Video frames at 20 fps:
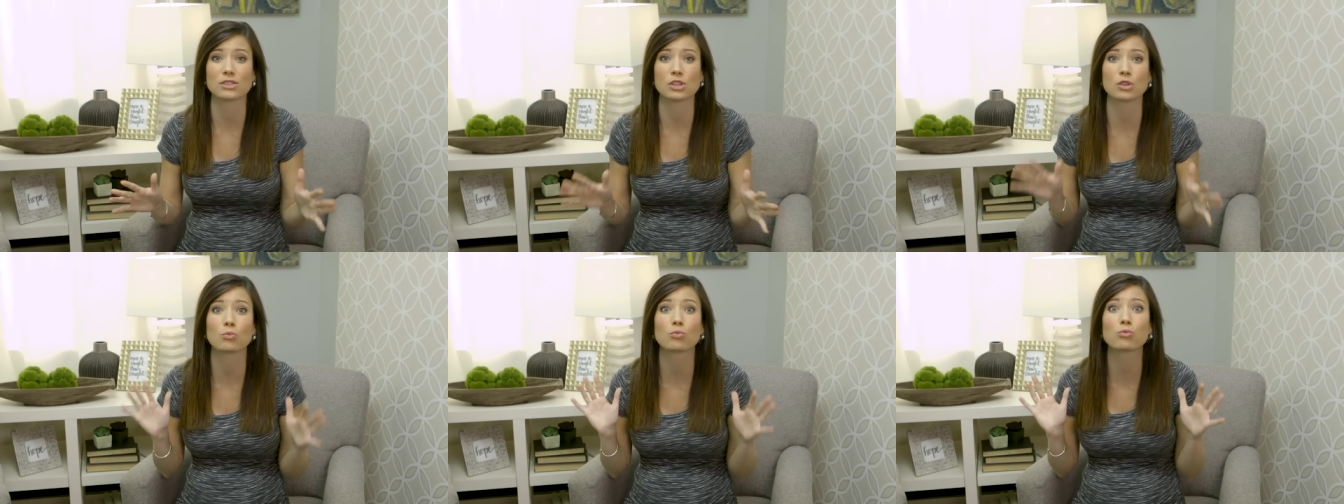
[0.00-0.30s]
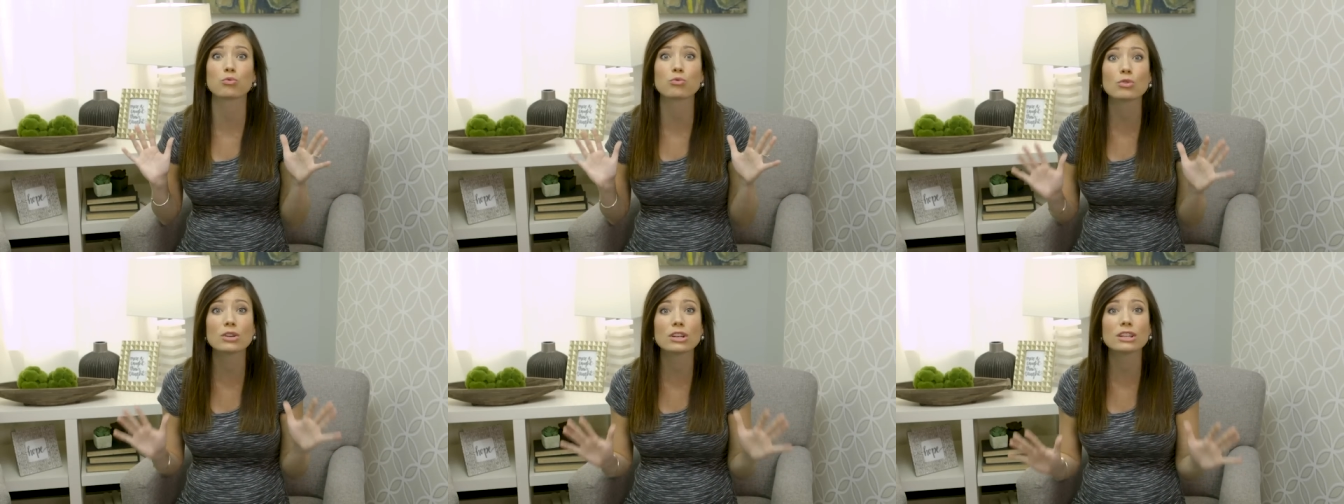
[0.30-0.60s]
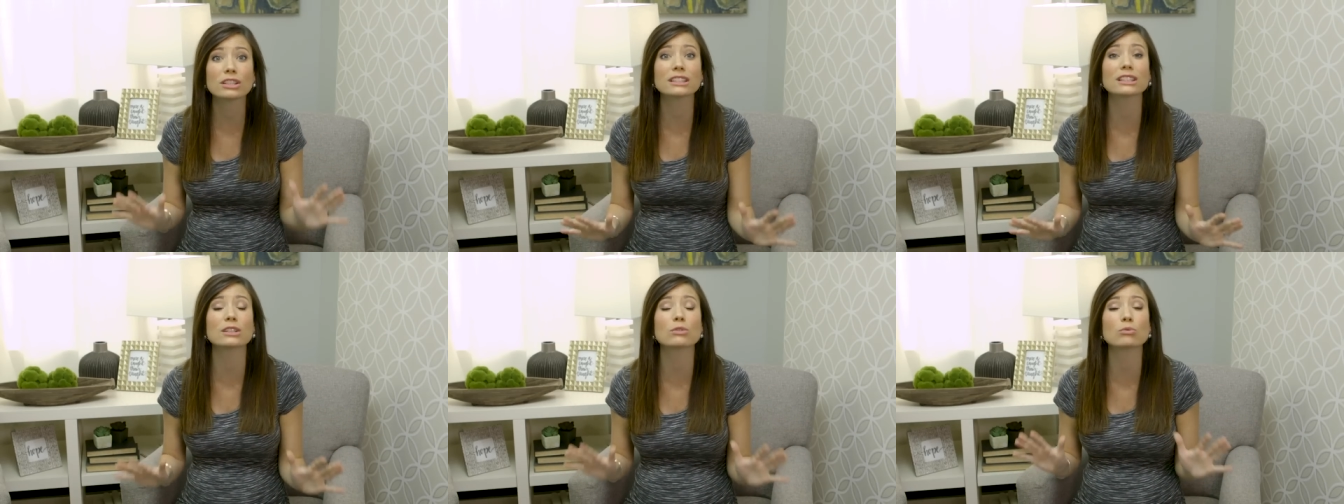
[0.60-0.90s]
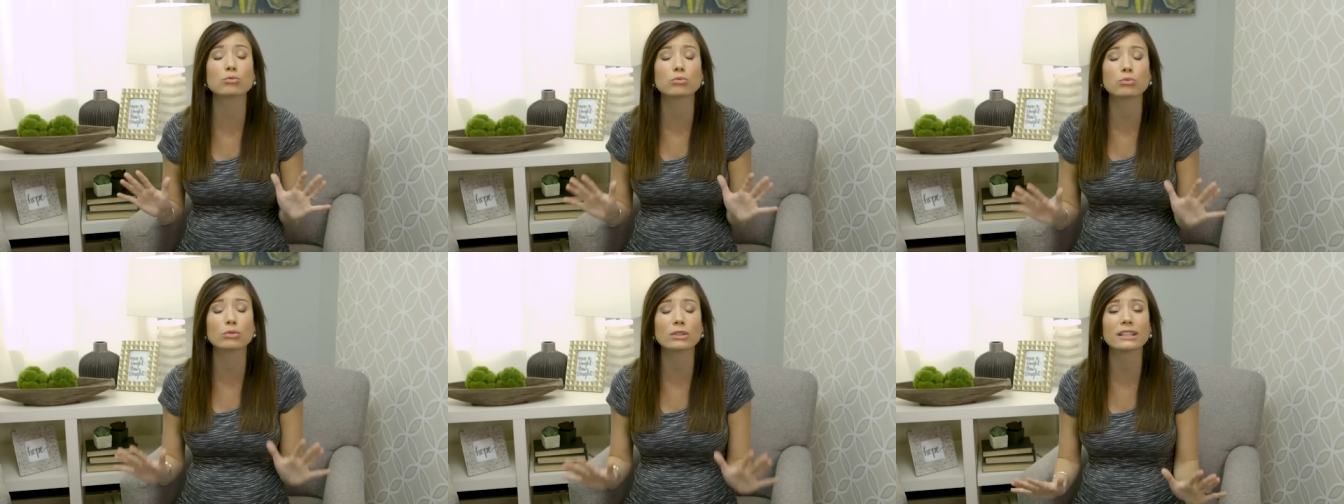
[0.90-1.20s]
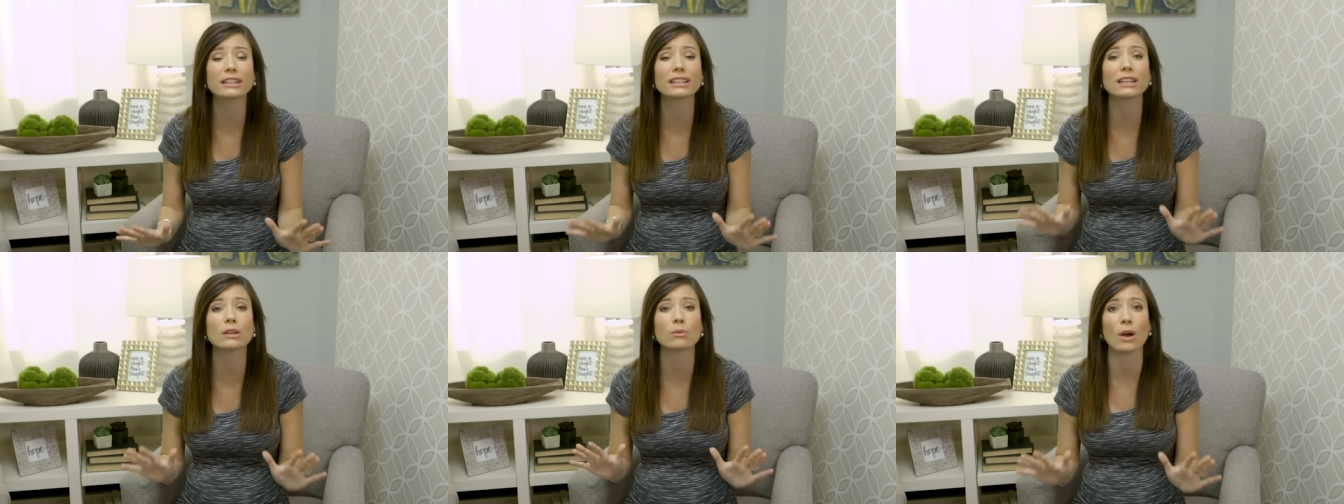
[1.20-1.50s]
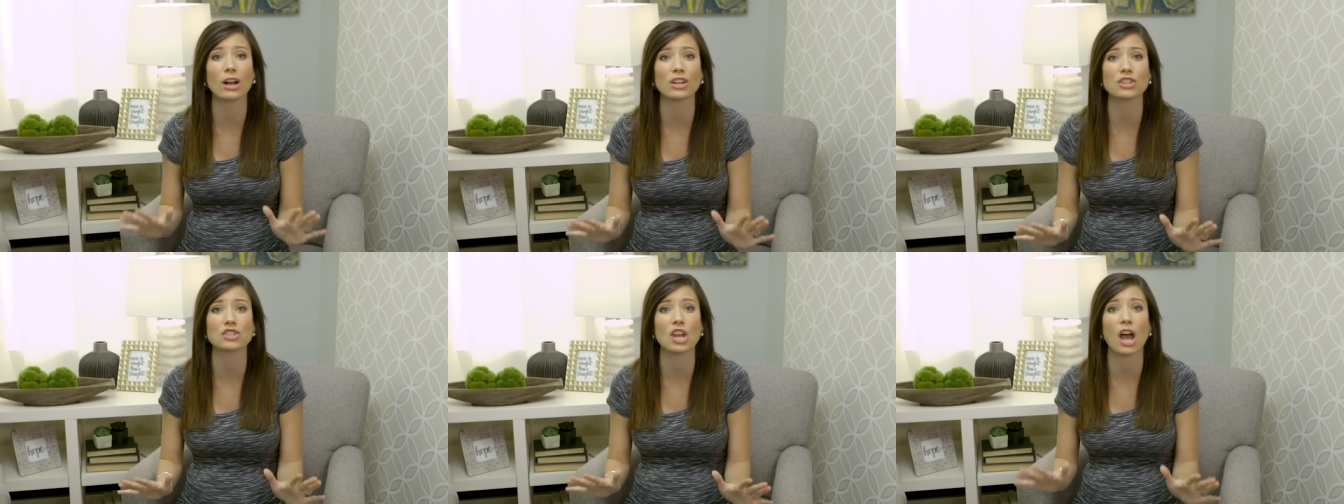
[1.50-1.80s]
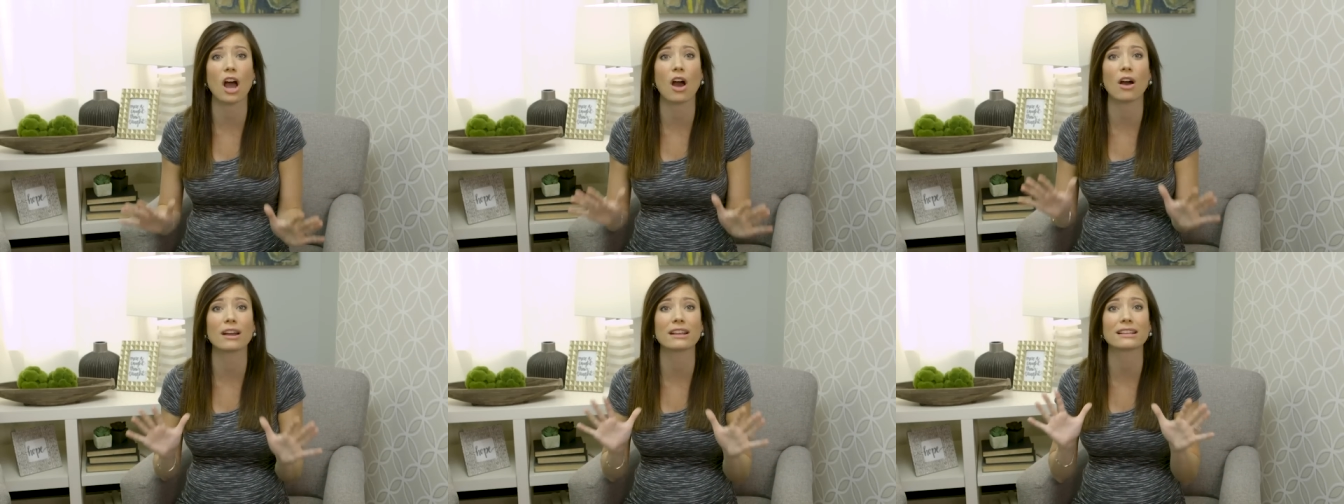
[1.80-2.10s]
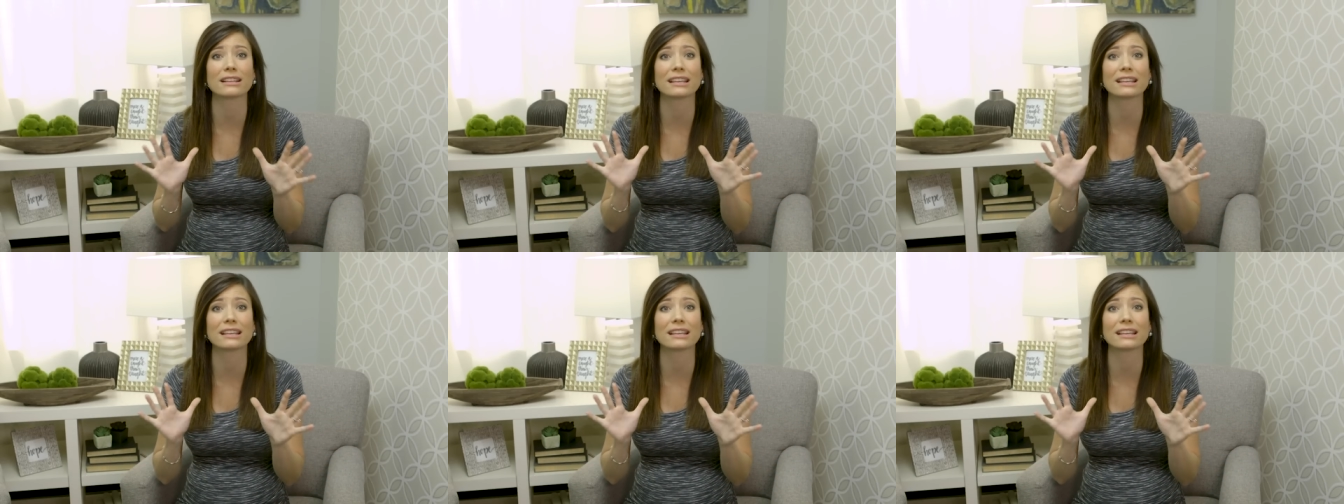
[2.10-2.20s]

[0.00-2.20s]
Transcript: So really, really watch out